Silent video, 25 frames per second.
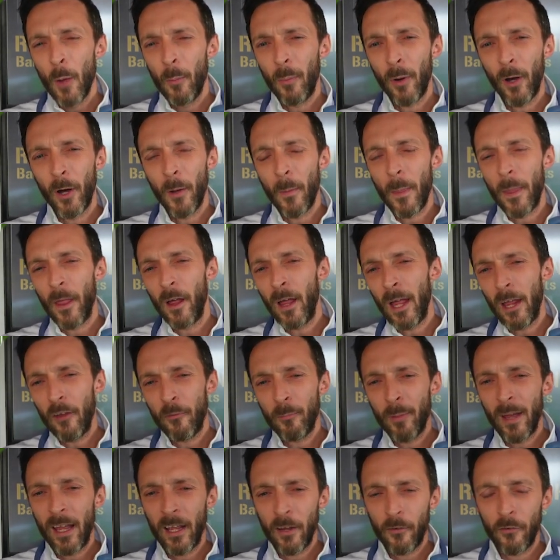But the
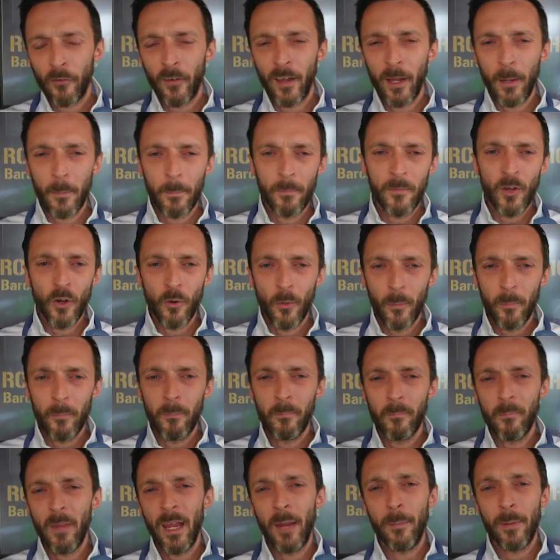left back thing,
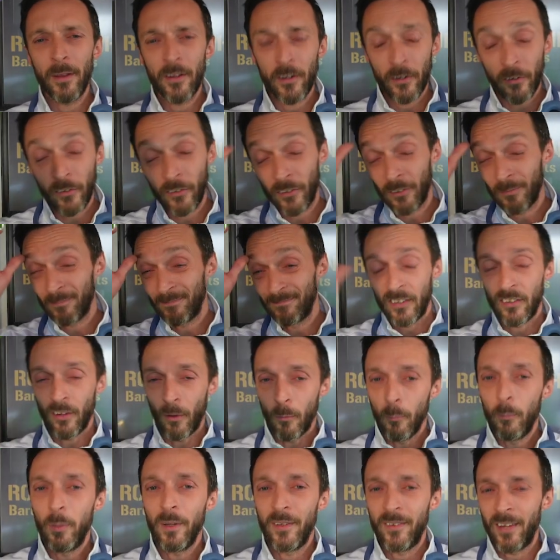maybe there's
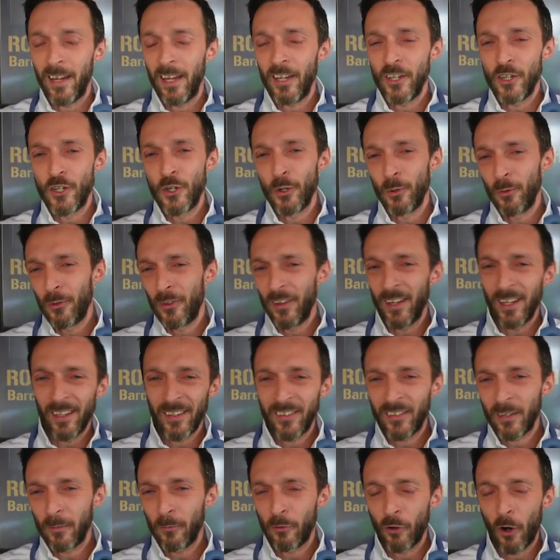some potential that
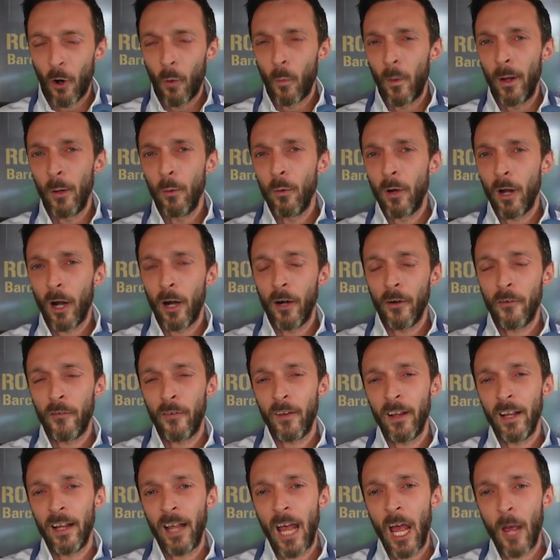some sort of wild card
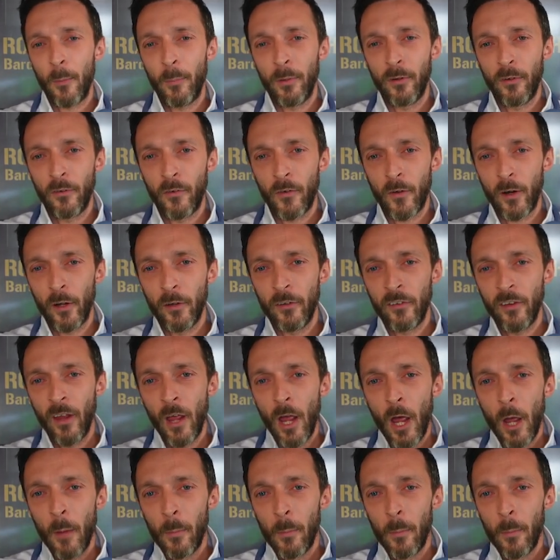thing happens for us.